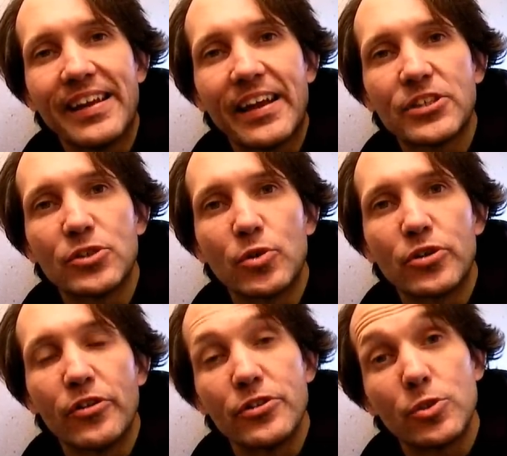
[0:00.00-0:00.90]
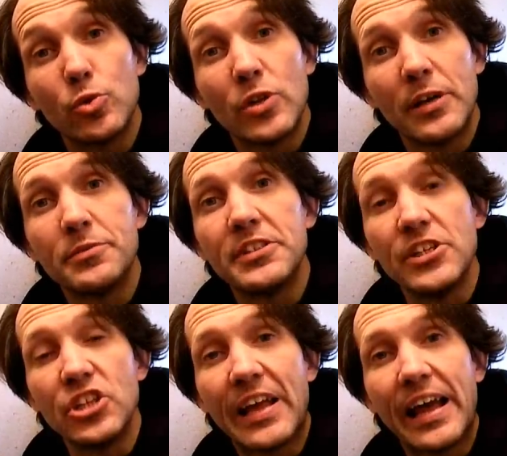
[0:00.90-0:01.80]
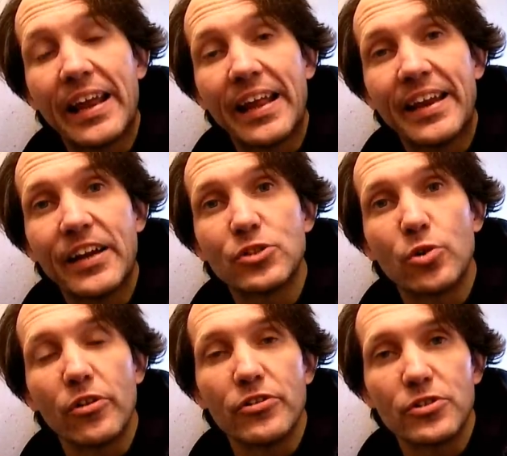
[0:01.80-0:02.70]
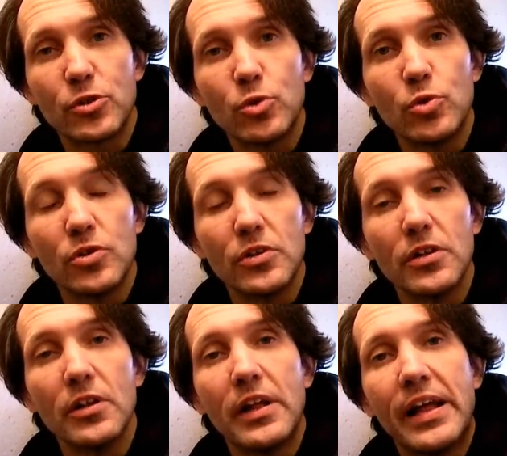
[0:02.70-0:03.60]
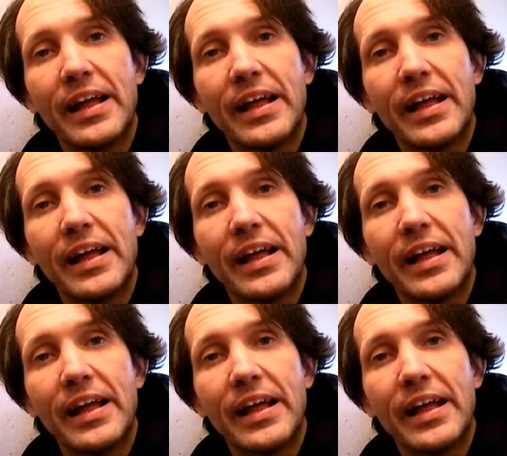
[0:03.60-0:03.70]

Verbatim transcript: next door to the school I was teaching at, and next door to the school